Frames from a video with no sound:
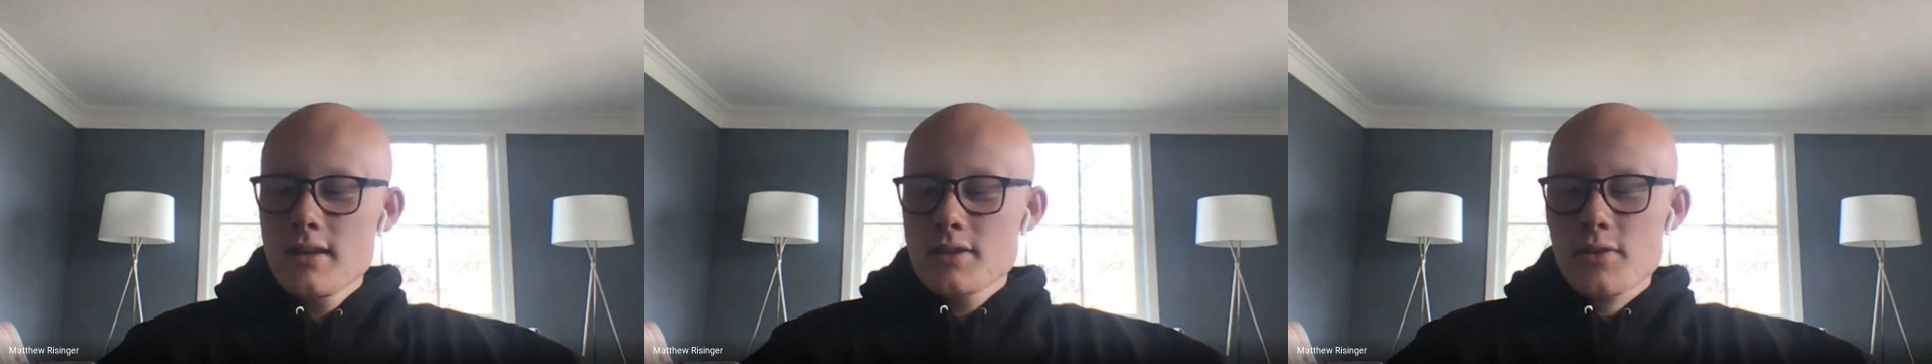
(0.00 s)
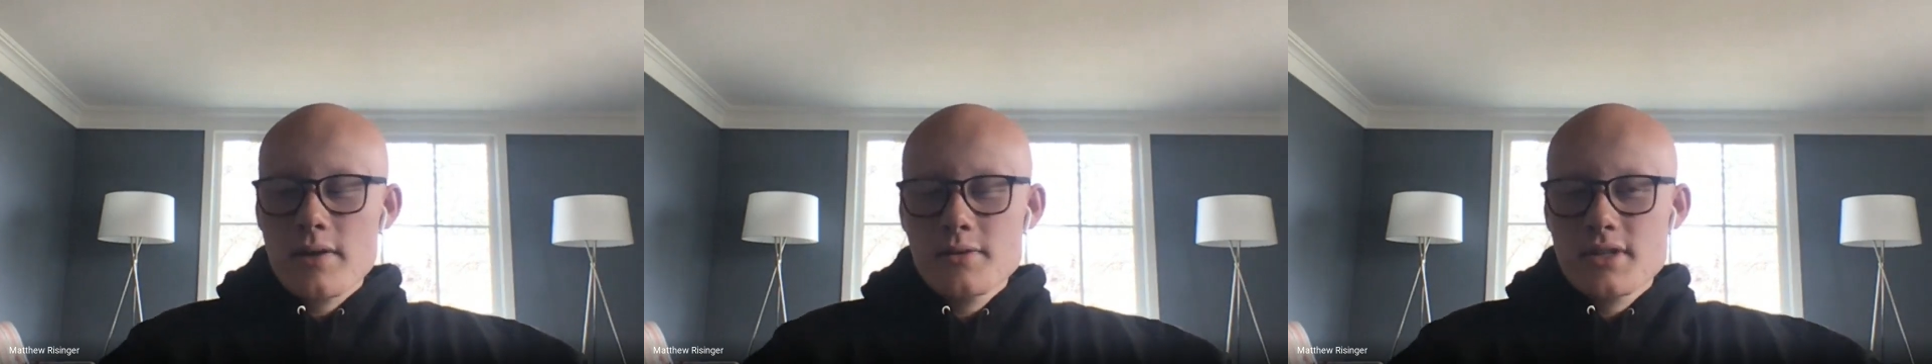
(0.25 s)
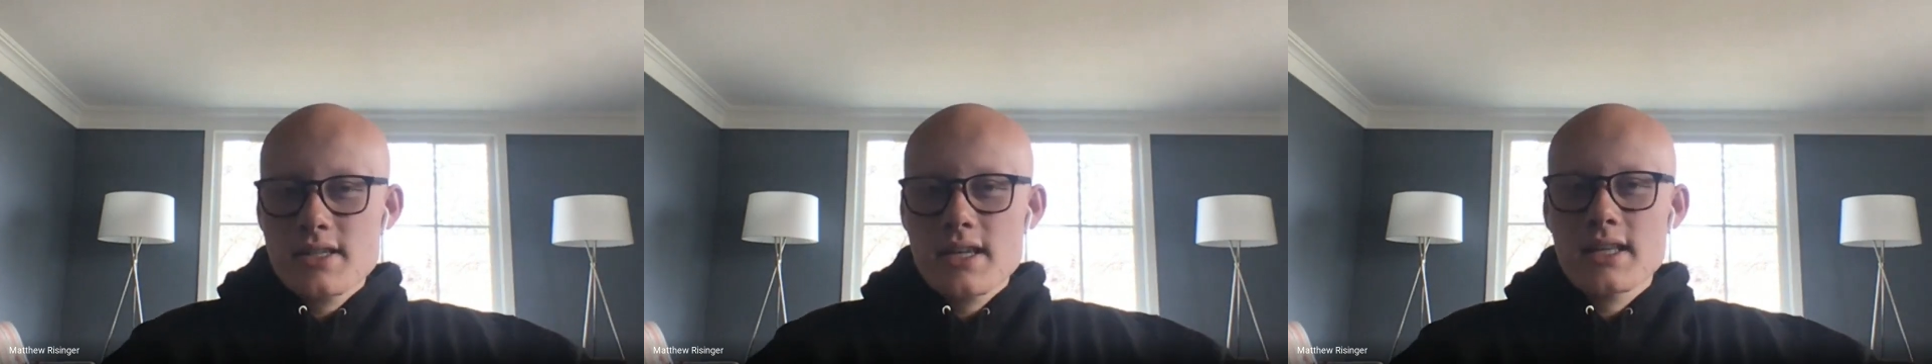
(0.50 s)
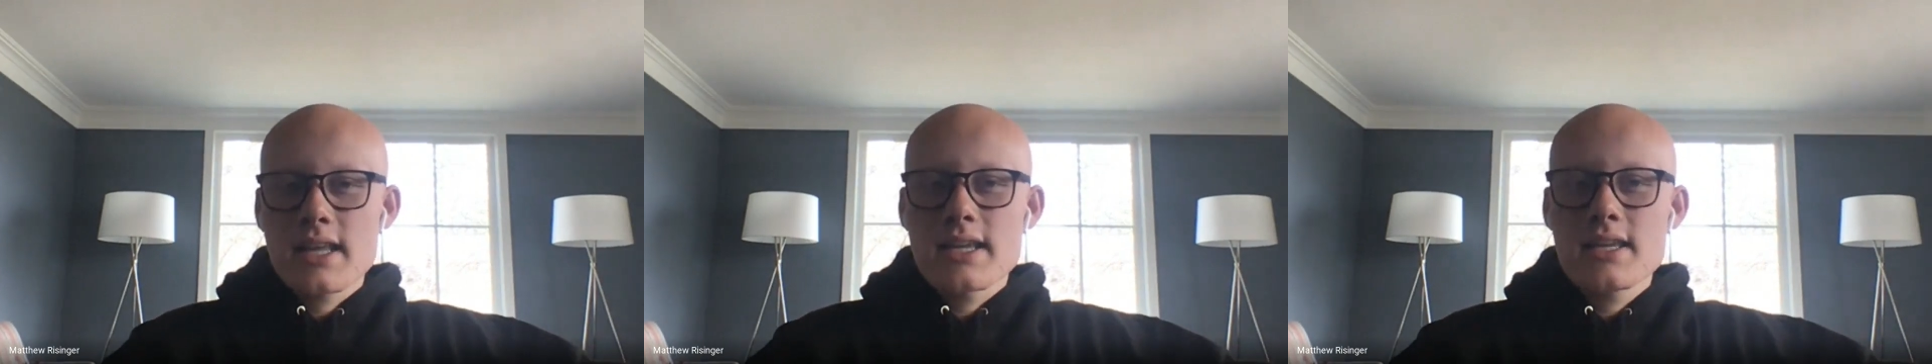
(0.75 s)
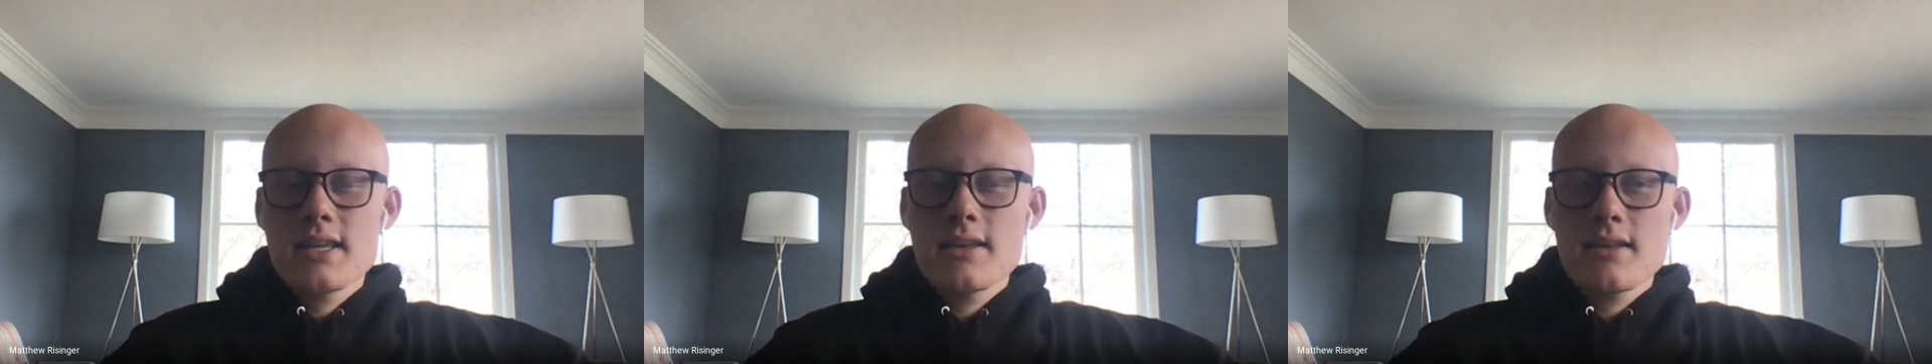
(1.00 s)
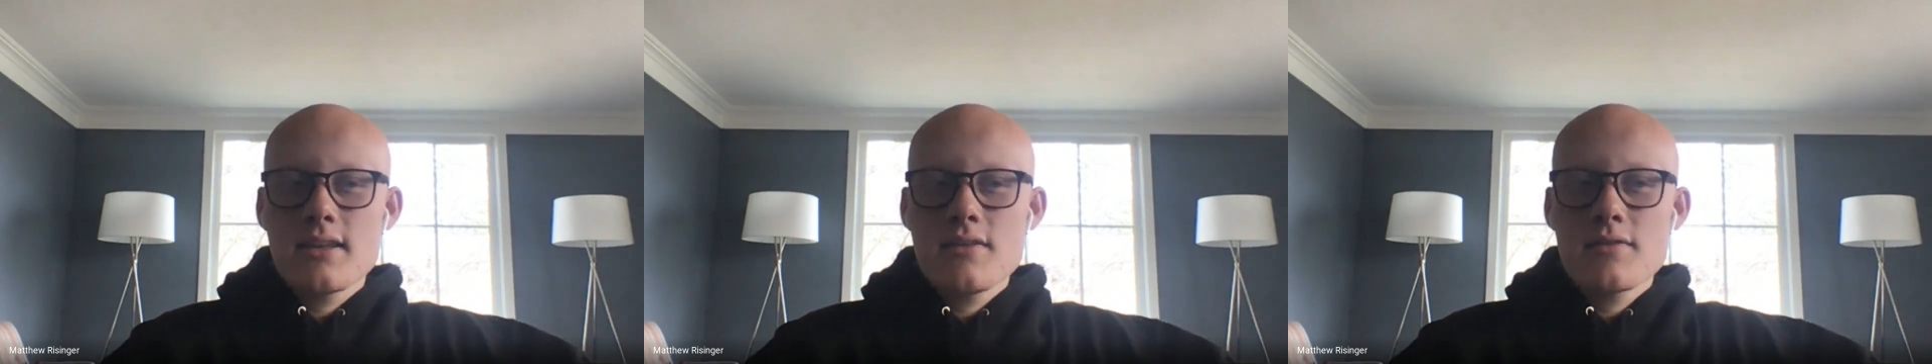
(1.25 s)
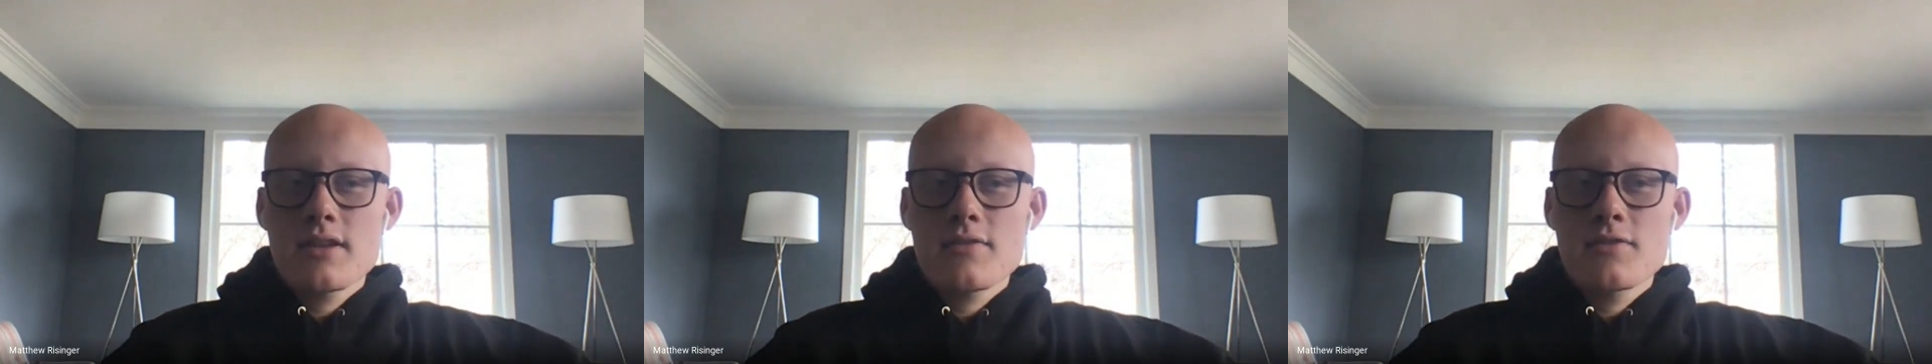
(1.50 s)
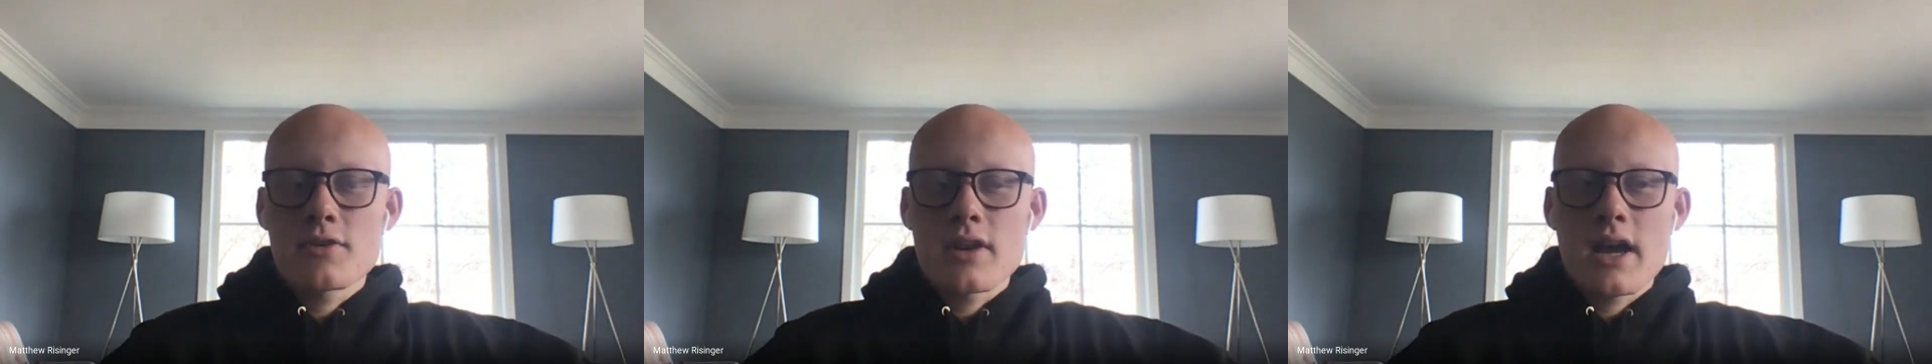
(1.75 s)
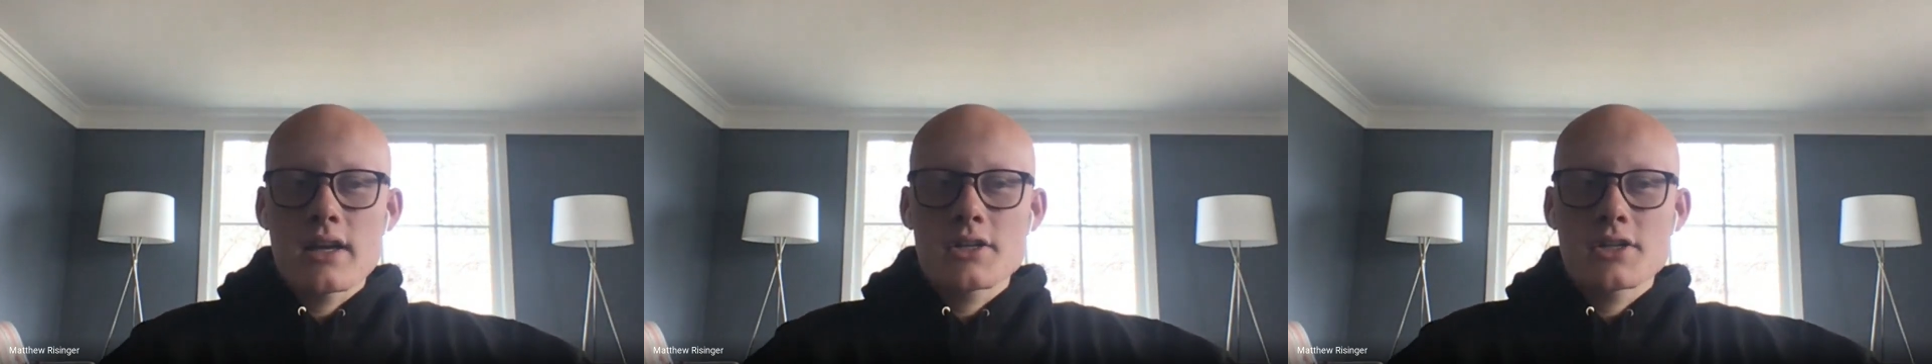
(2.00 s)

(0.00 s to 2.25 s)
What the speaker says: So I would just say, like, even if you're not